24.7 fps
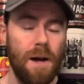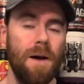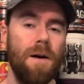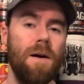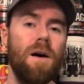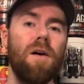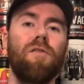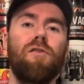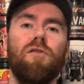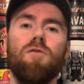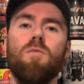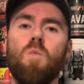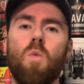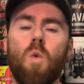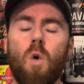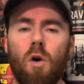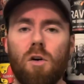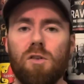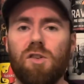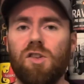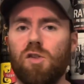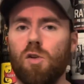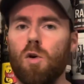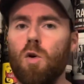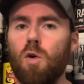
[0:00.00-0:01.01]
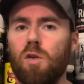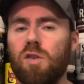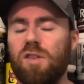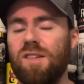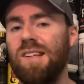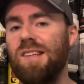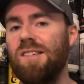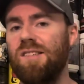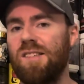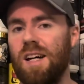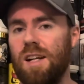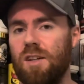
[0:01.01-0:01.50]
from what source
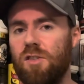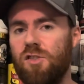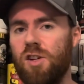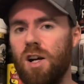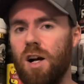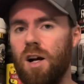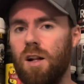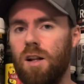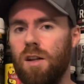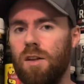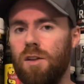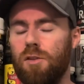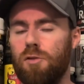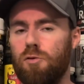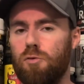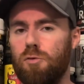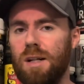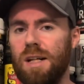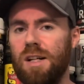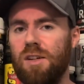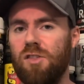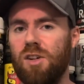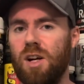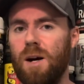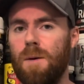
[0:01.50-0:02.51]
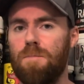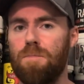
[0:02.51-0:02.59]
is that Juglans regia.